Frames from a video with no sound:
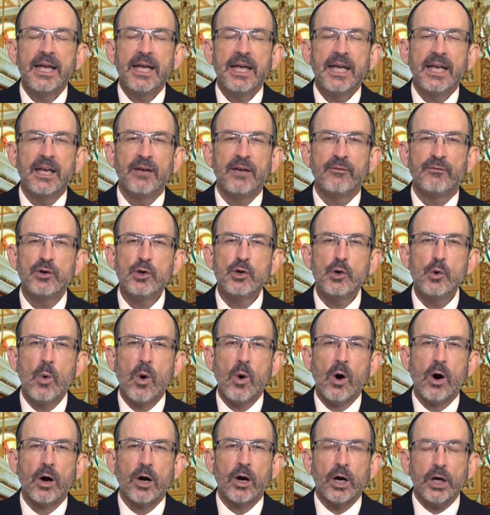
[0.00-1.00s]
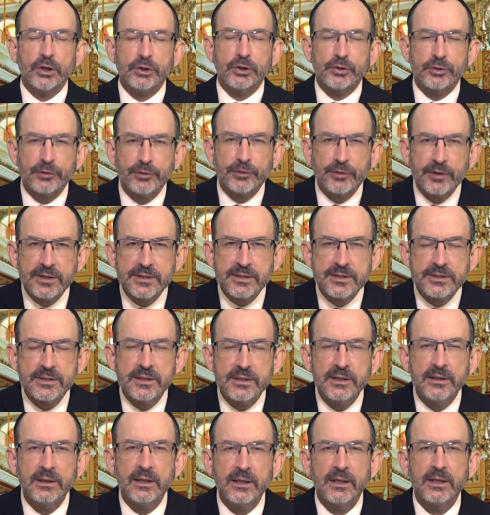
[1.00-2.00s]
If you are
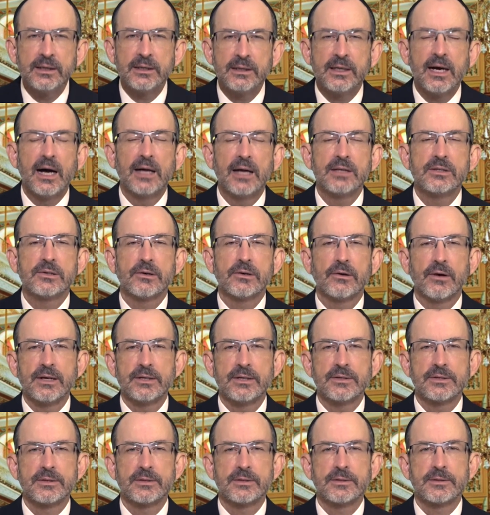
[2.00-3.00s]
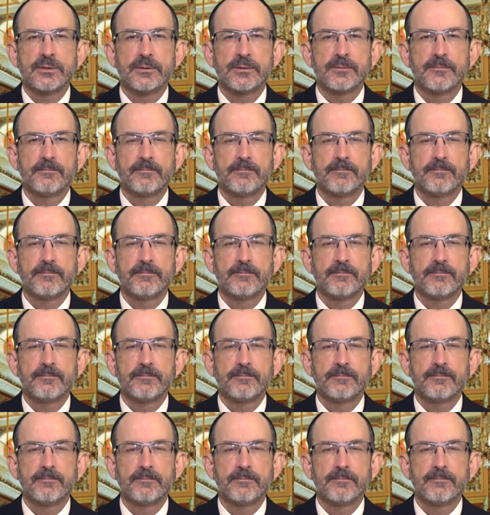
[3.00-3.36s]
trusting in God's grace,